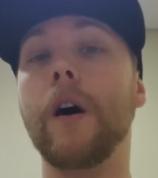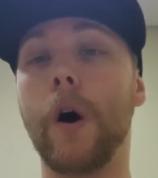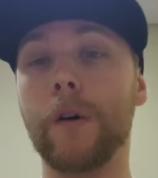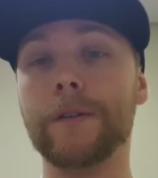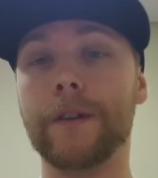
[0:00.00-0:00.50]

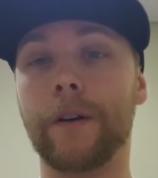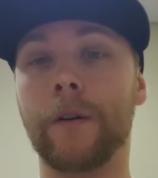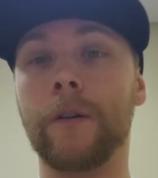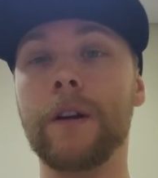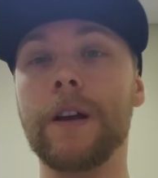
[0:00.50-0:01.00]

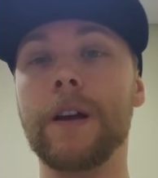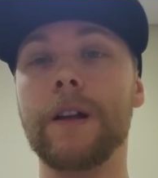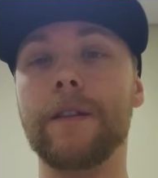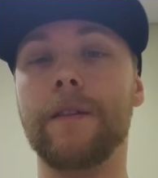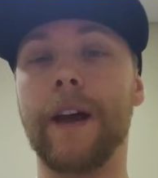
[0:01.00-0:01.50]
also
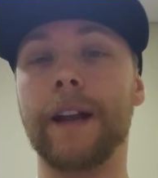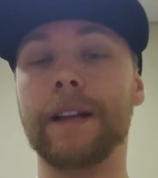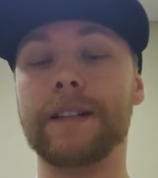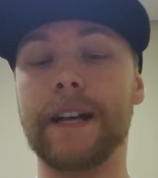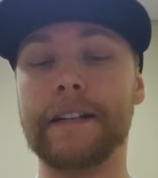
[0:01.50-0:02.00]
that
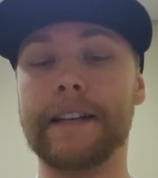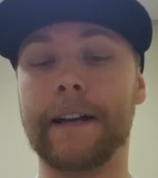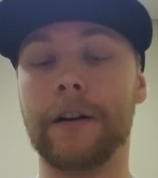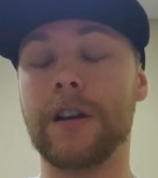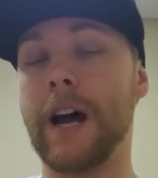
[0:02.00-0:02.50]
is dead set
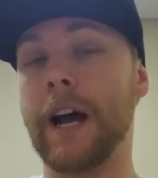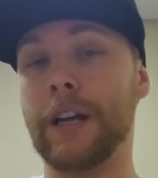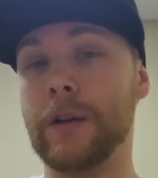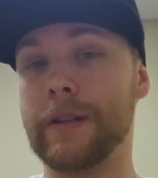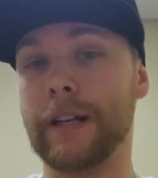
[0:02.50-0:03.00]
on not
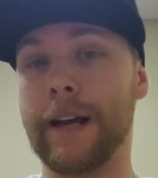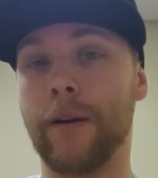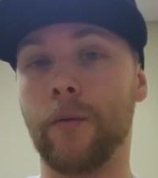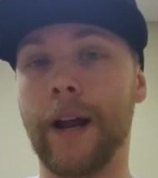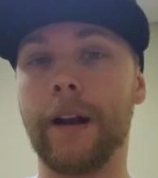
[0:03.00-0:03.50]
using
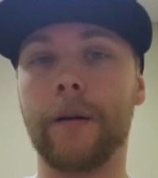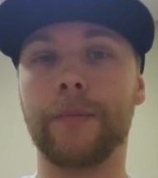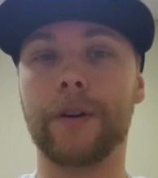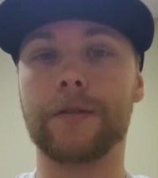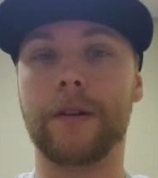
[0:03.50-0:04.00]
that right
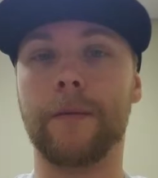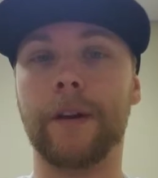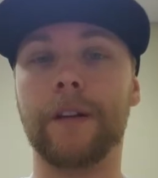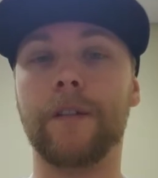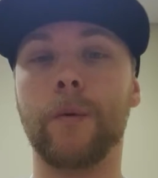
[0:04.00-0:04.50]
upper
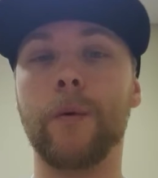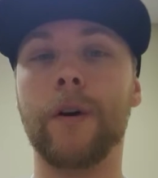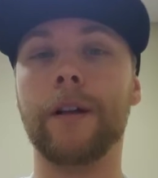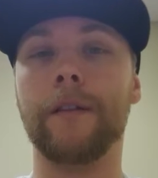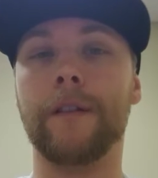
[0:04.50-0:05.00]
extremity? So we
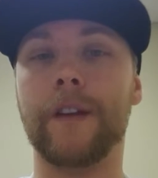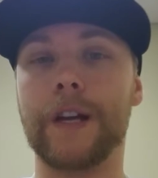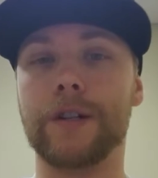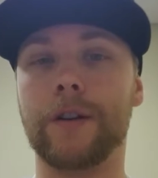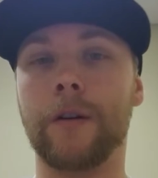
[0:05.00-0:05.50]
want the
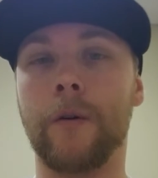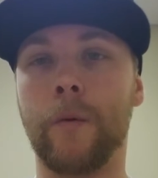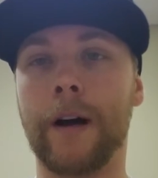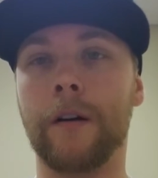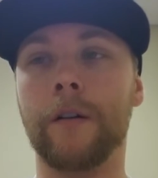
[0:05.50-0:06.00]
session to go
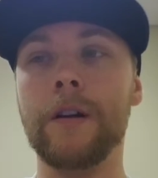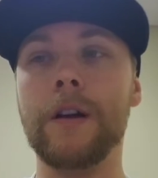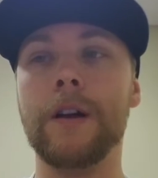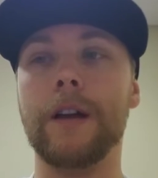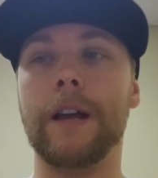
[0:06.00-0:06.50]
well,
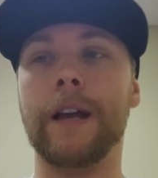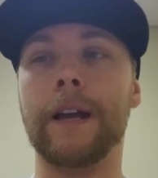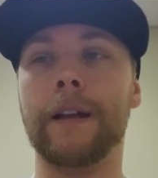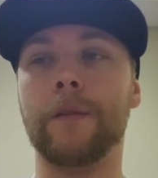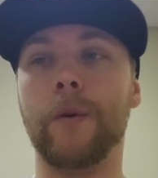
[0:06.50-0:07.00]

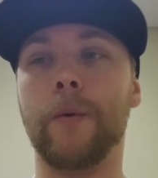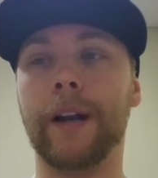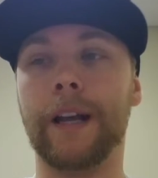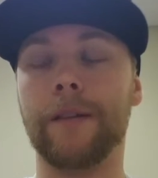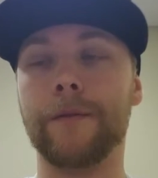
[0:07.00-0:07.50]
and we
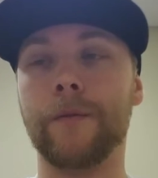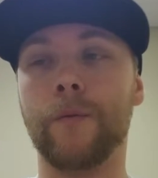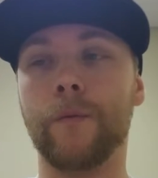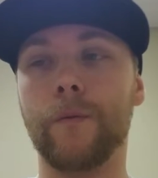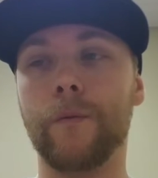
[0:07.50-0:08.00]
want to get
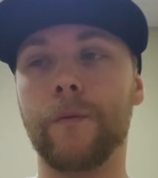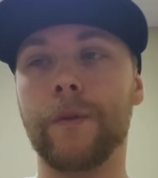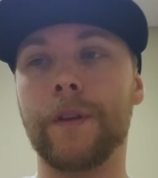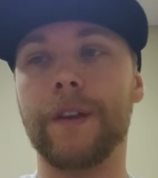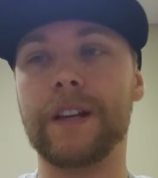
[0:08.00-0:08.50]
through
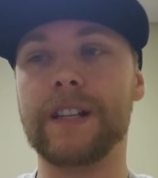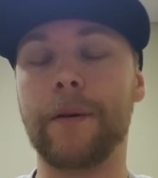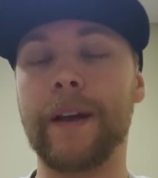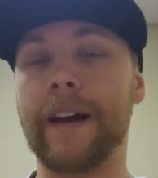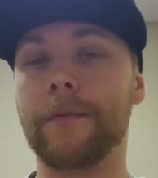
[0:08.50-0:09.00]
the things
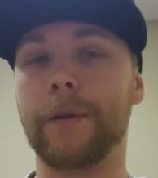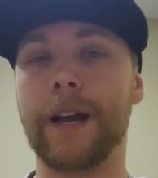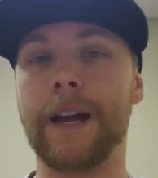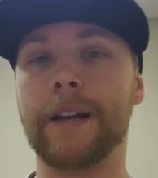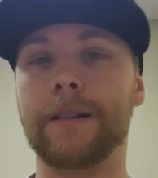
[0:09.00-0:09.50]
that we have
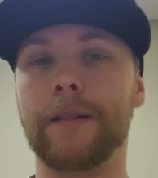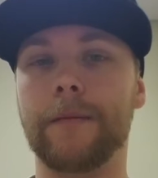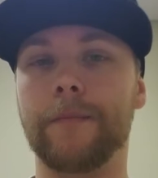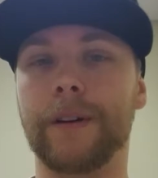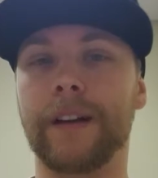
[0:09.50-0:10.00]

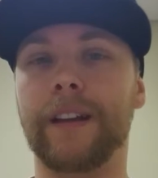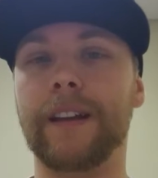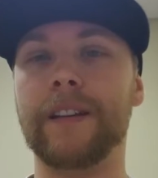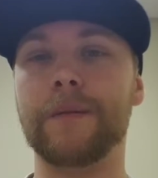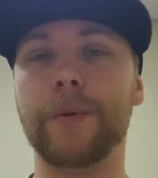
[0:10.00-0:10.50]
planned, but
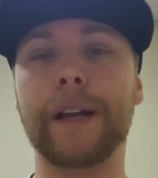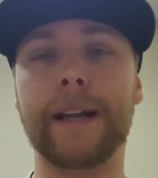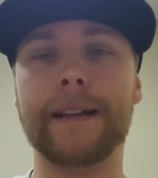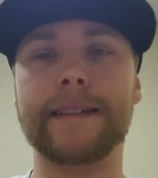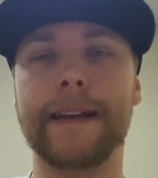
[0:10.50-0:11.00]
he's pretty
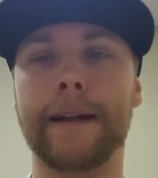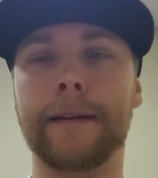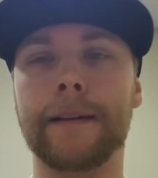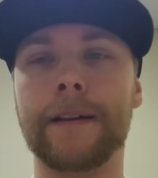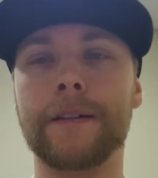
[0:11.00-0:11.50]
dead set
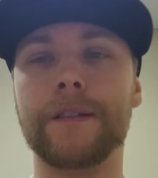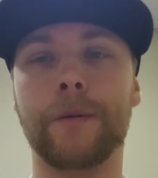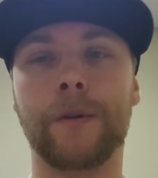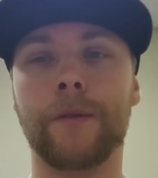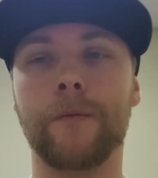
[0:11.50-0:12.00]
on this, so
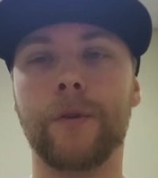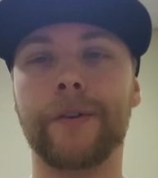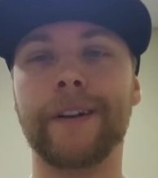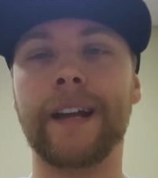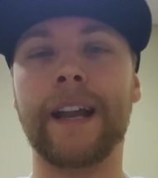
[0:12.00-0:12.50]
we're
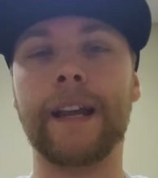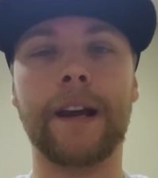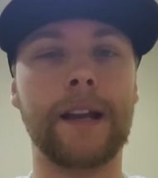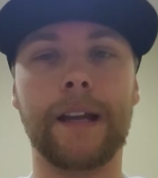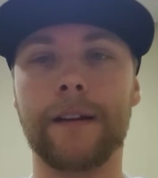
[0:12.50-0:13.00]
wondering any
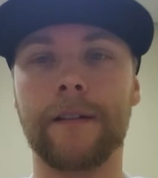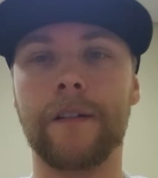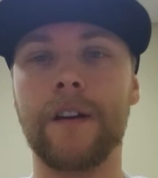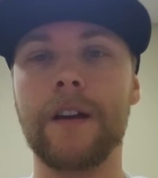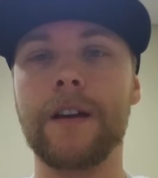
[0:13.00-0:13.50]

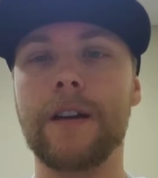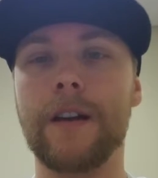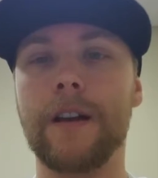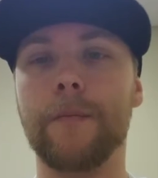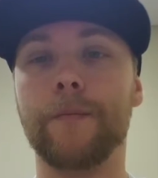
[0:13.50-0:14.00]
ideas.
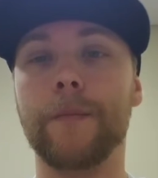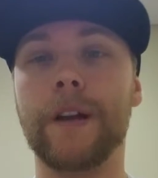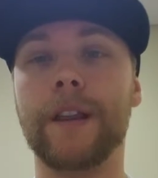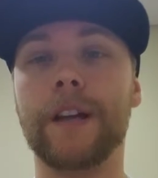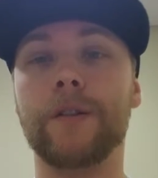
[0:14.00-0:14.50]

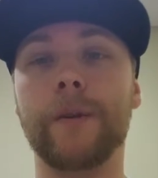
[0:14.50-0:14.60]
And then, do